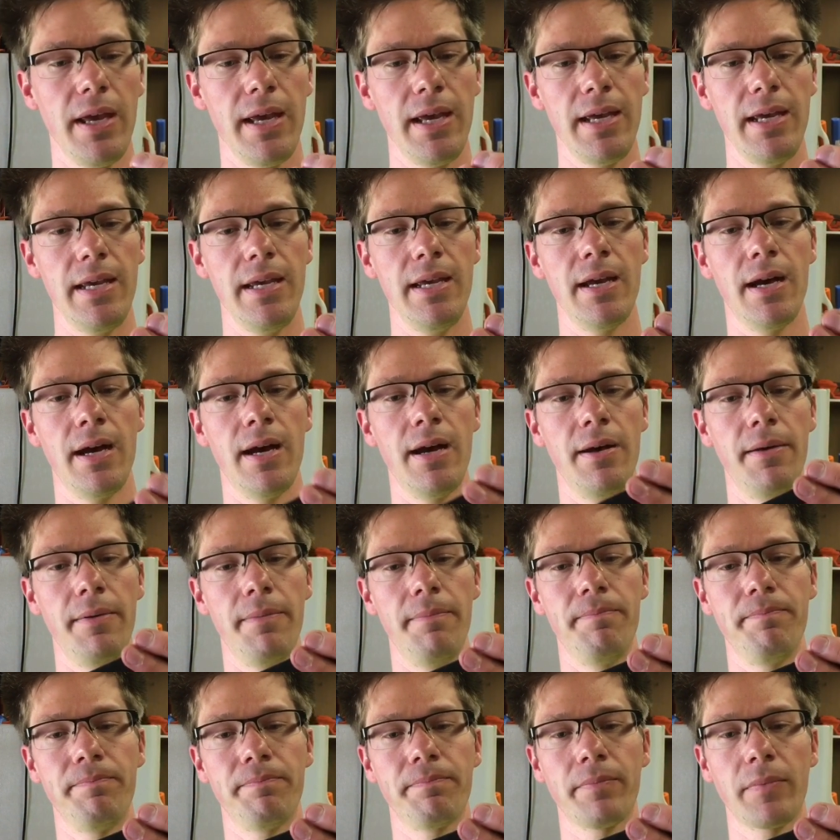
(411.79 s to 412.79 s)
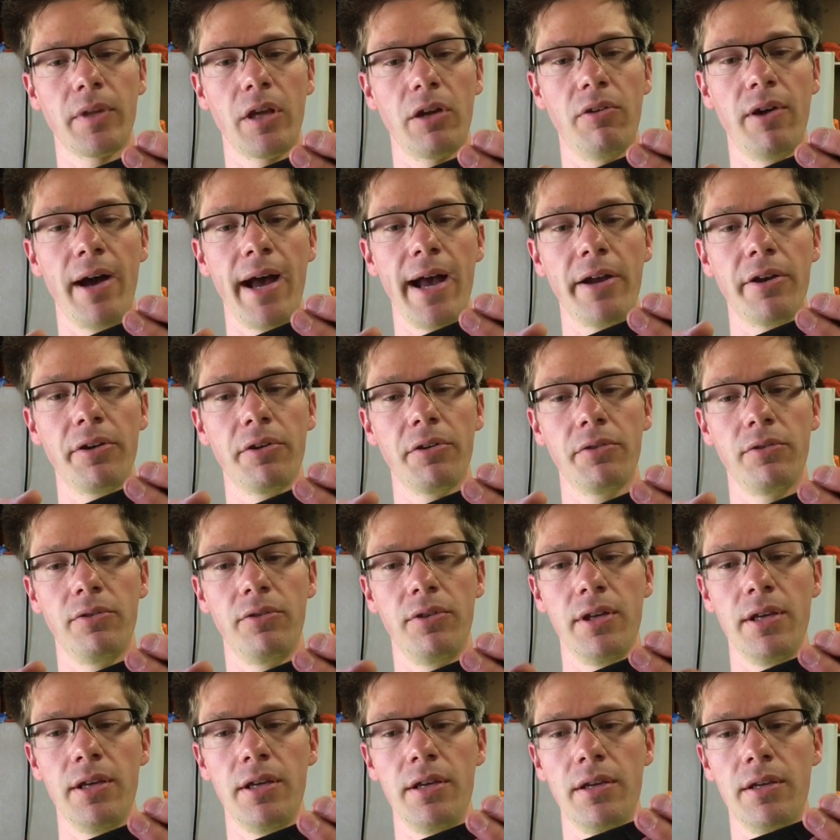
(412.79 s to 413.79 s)
He
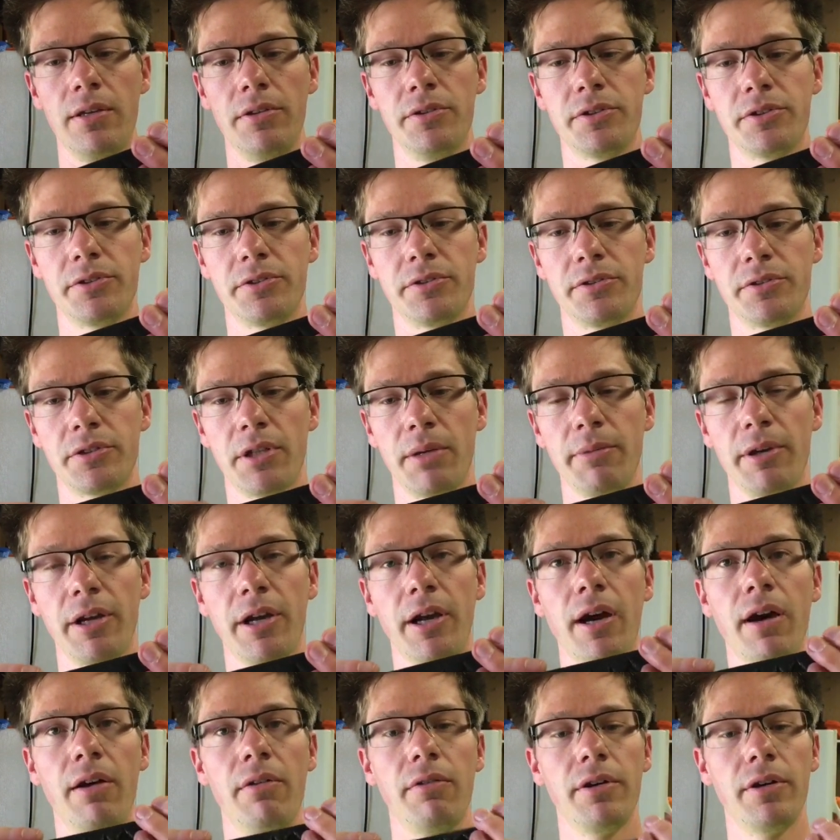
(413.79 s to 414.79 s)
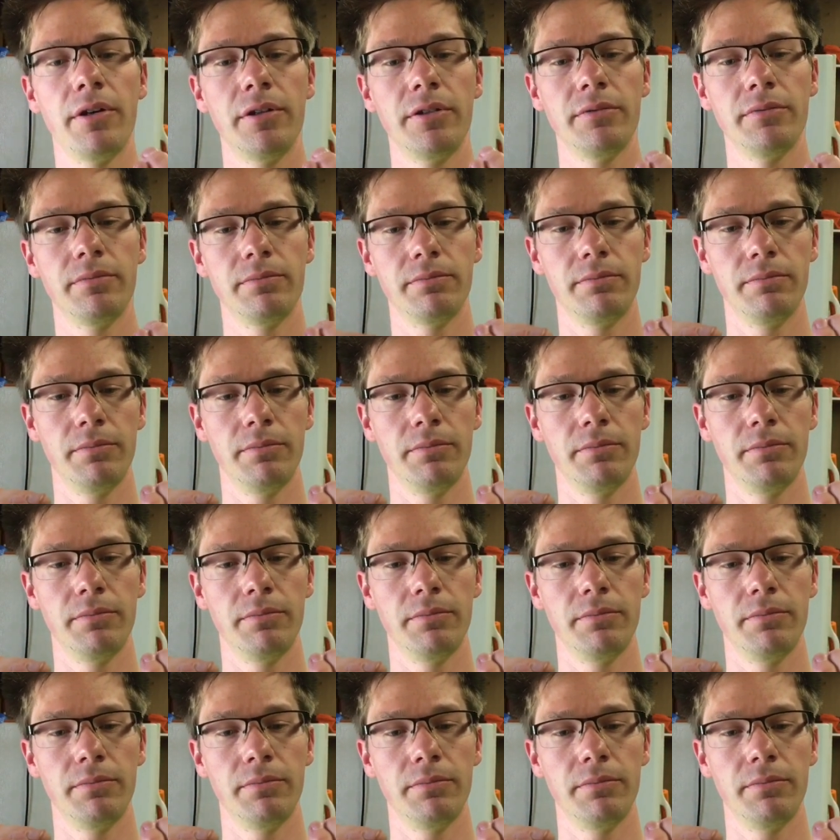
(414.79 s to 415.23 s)
lacquered the Samigawa